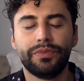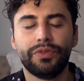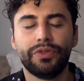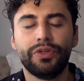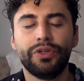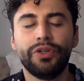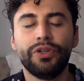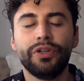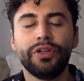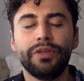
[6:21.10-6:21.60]

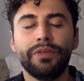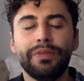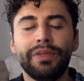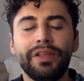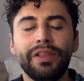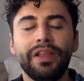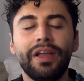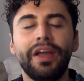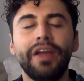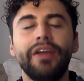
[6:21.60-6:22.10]
you're going to be
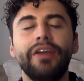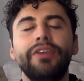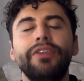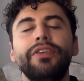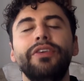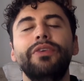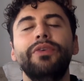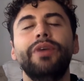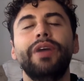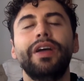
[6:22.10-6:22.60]
lying on
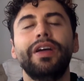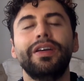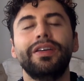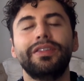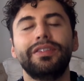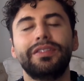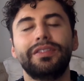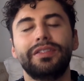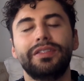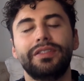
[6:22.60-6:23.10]
the
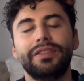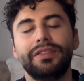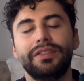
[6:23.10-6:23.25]
grass,